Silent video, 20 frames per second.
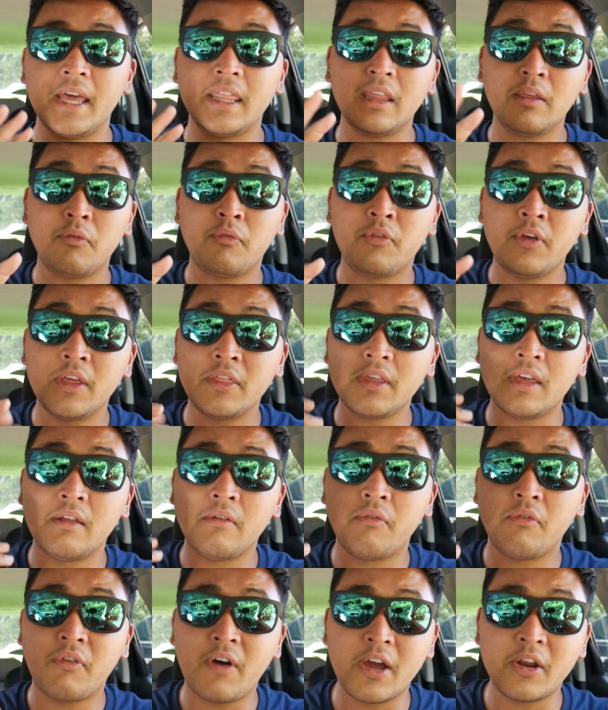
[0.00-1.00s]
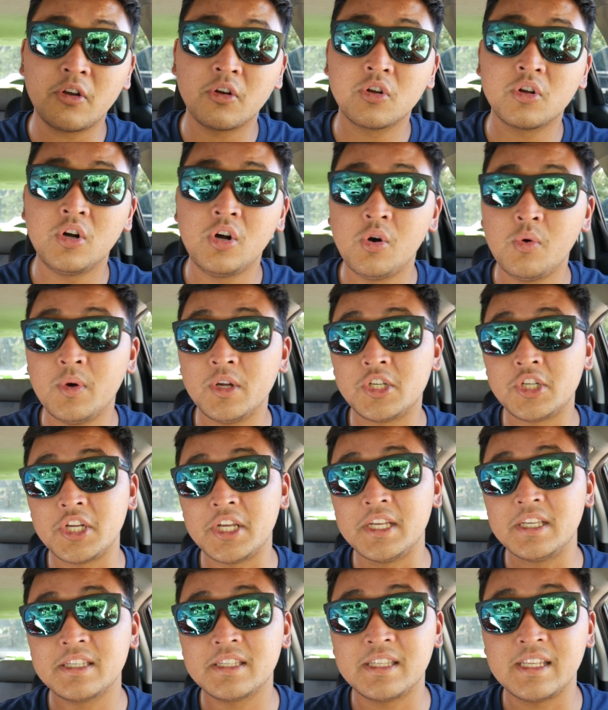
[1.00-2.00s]
And the fifth and final goal, which
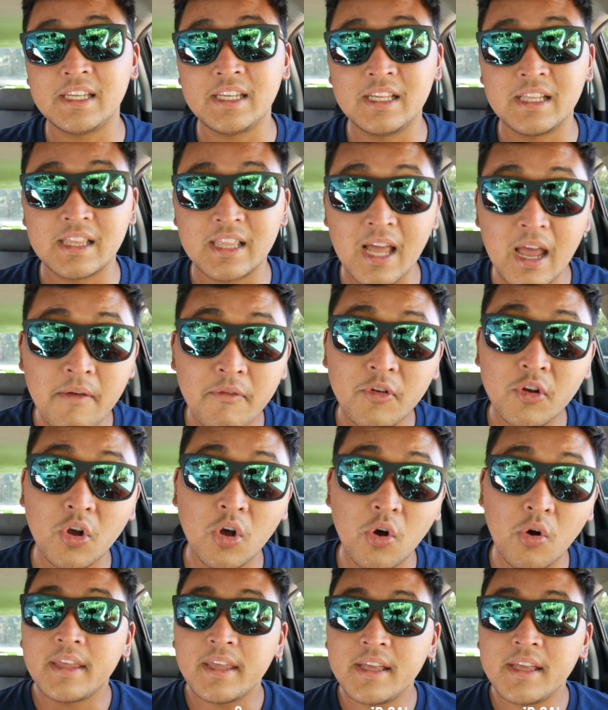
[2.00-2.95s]
is the life goal,